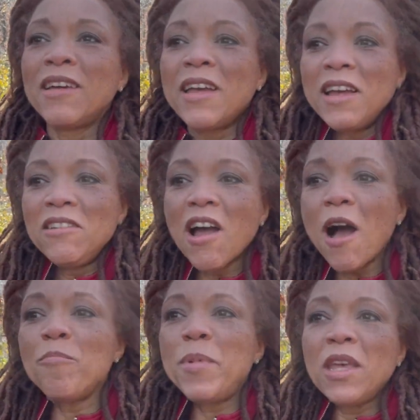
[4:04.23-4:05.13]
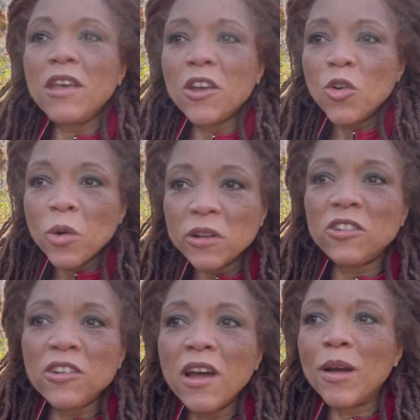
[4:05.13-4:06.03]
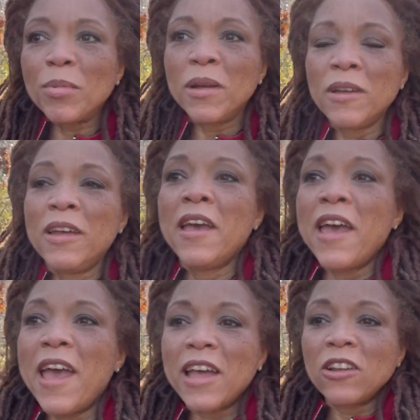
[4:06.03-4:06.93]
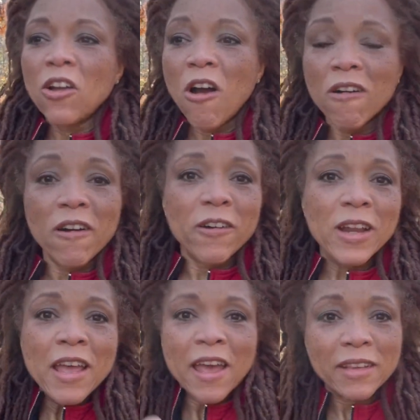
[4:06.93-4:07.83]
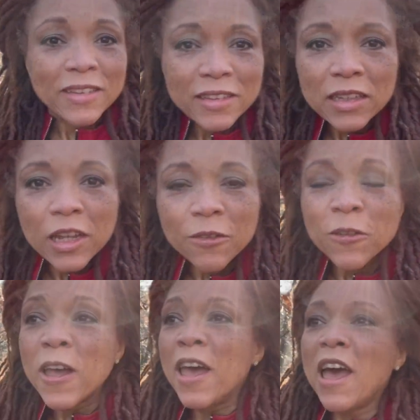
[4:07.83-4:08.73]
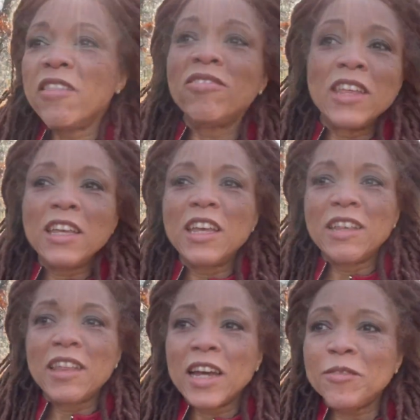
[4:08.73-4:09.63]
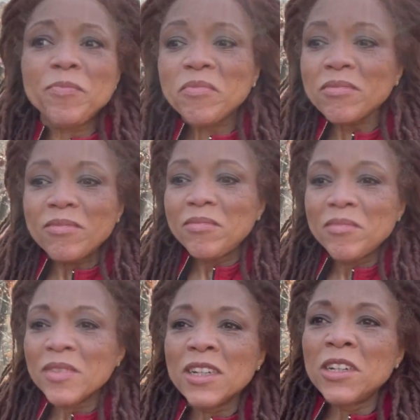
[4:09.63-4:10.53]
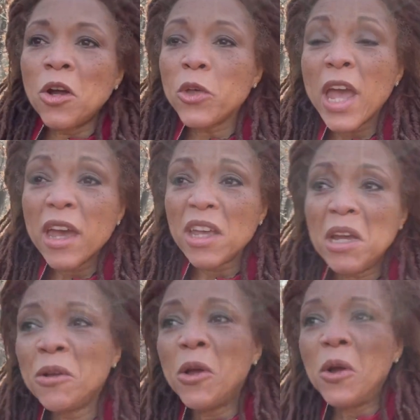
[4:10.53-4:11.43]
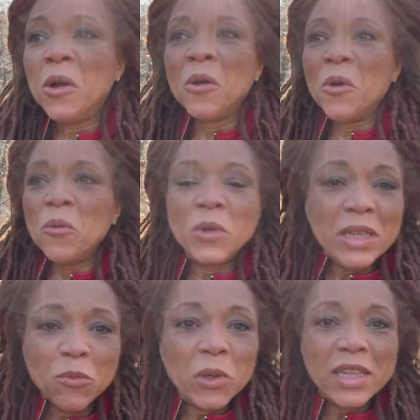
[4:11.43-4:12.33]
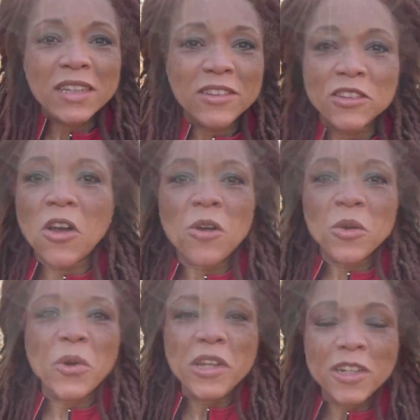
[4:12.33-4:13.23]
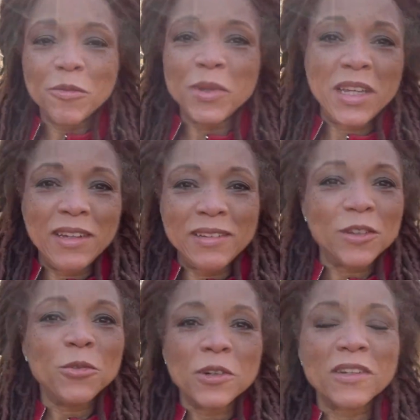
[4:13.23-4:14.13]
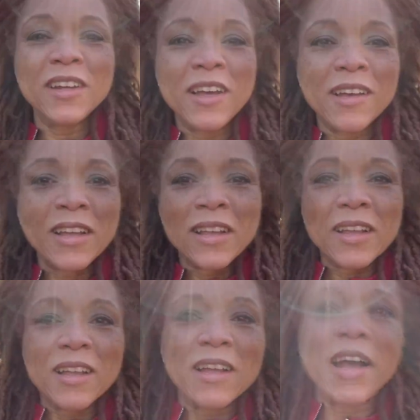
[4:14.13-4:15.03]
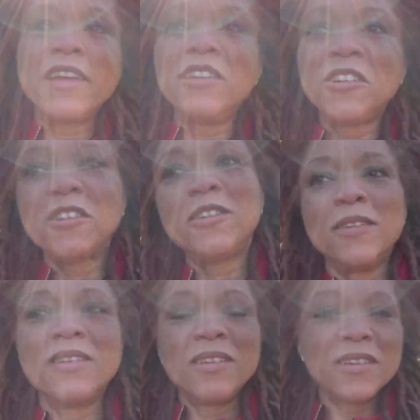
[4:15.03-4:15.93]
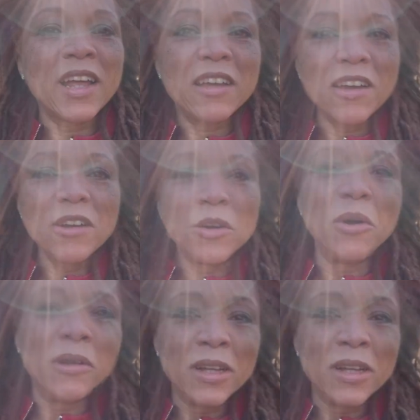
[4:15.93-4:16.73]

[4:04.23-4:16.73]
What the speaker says: and not being crunched up and hard and stiff and thinking that, okay, when this is all going to be different, I can just let go.